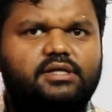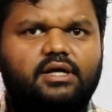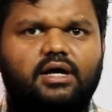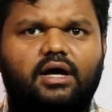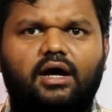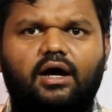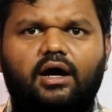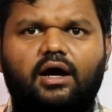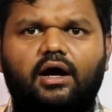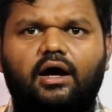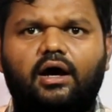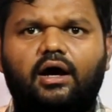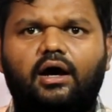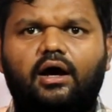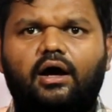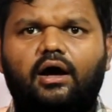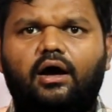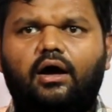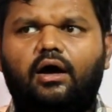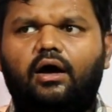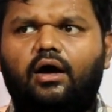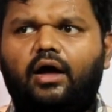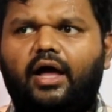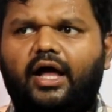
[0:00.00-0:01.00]

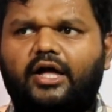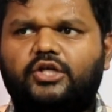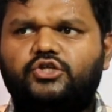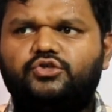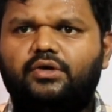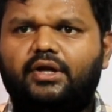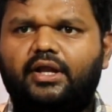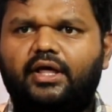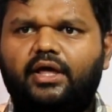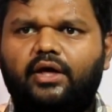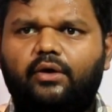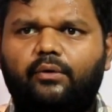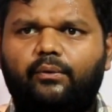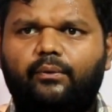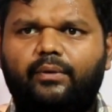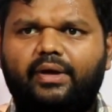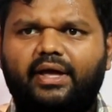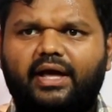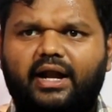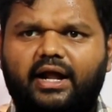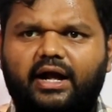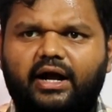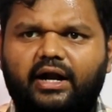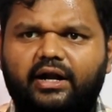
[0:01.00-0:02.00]
actually
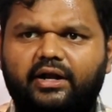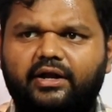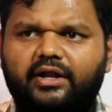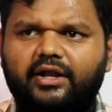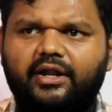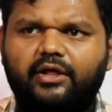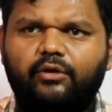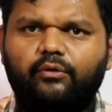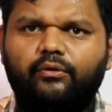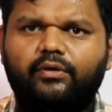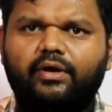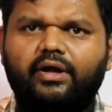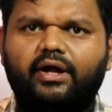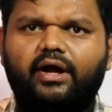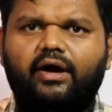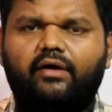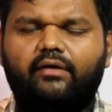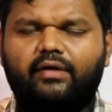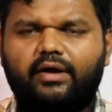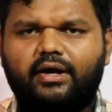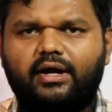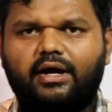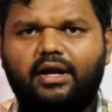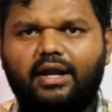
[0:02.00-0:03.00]
we are continuing
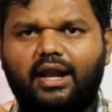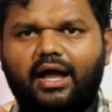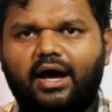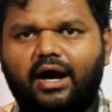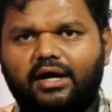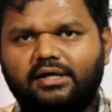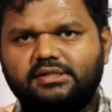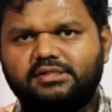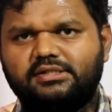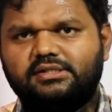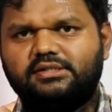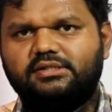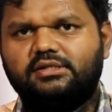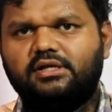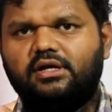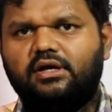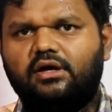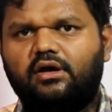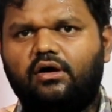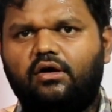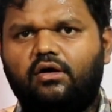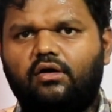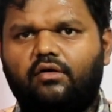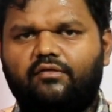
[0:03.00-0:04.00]
our class
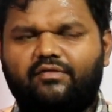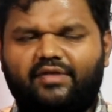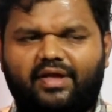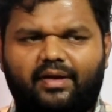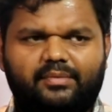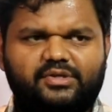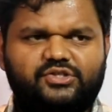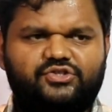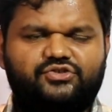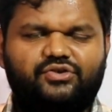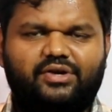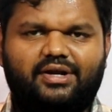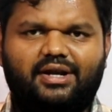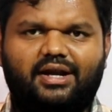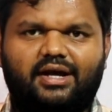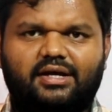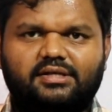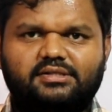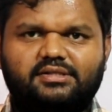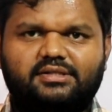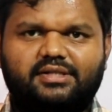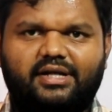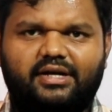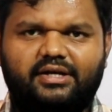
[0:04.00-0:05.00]
of chemistry
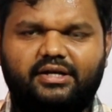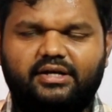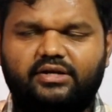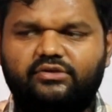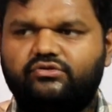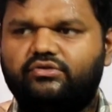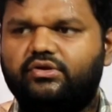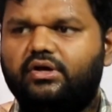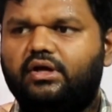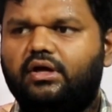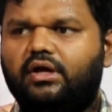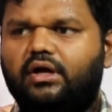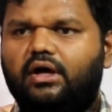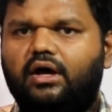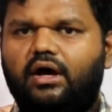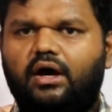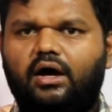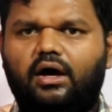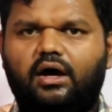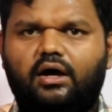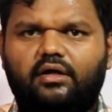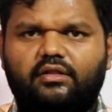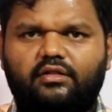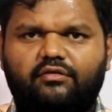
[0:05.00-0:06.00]
class, that is
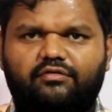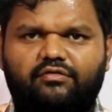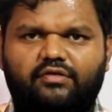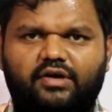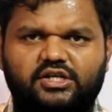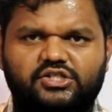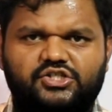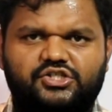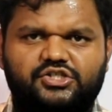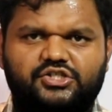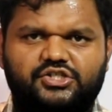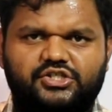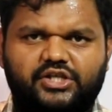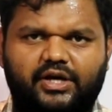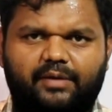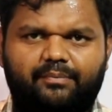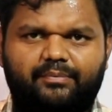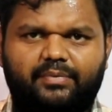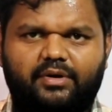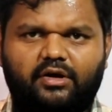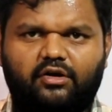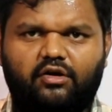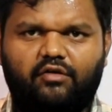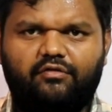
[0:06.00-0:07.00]
the first
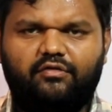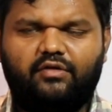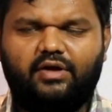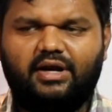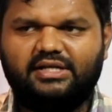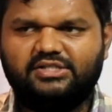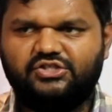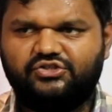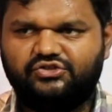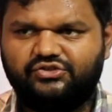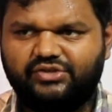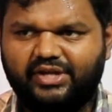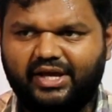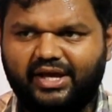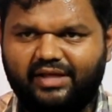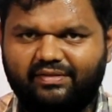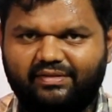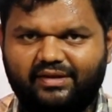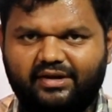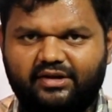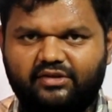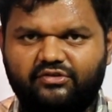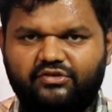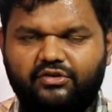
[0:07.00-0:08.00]
chapter of class
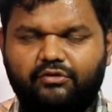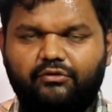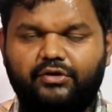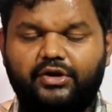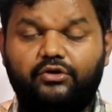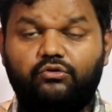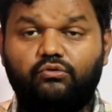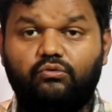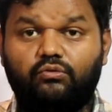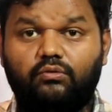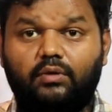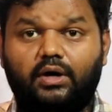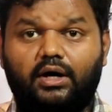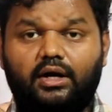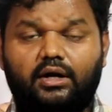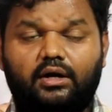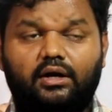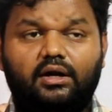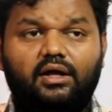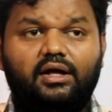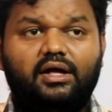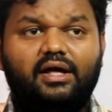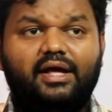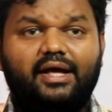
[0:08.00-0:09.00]
10, that is unit
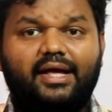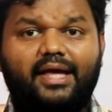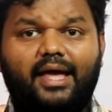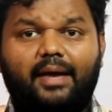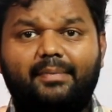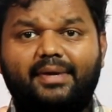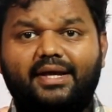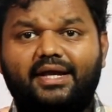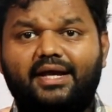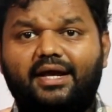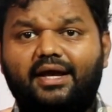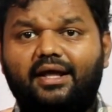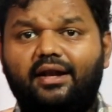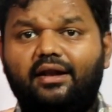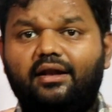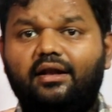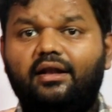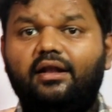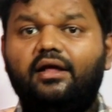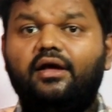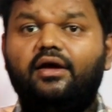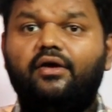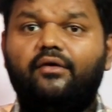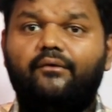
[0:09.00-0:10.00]
1,
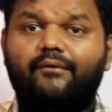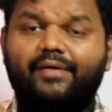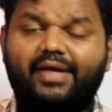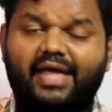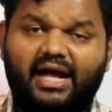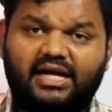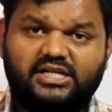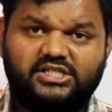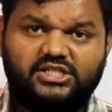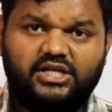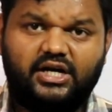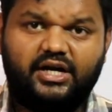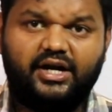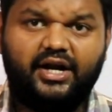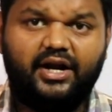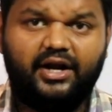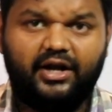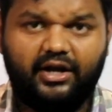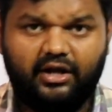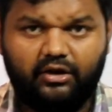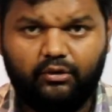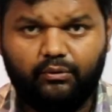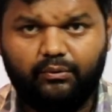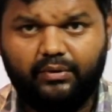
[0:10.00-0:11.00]
chemical reaction
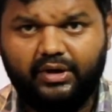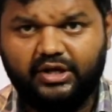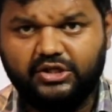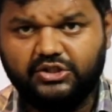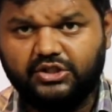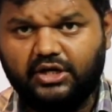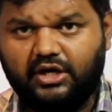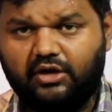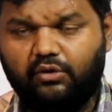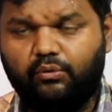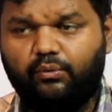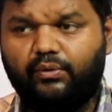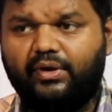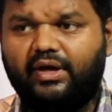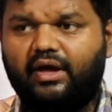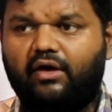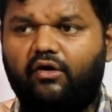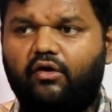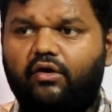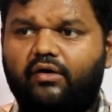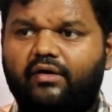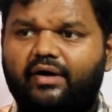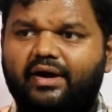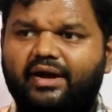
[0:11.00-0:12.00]
and equation. We
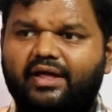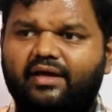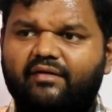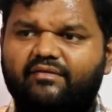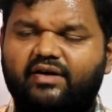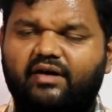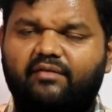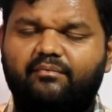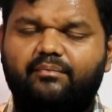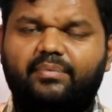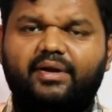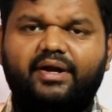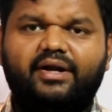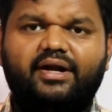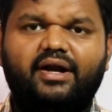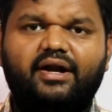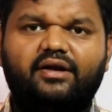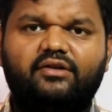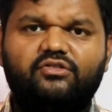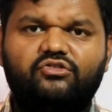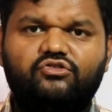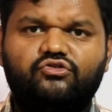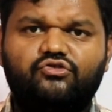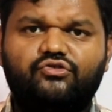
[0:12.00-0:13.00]
already have
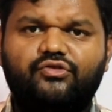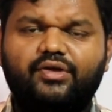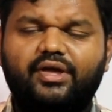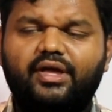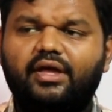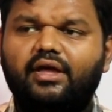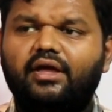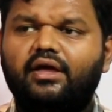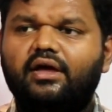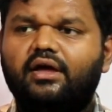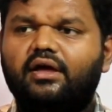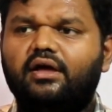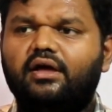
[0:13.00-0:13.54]
completed 3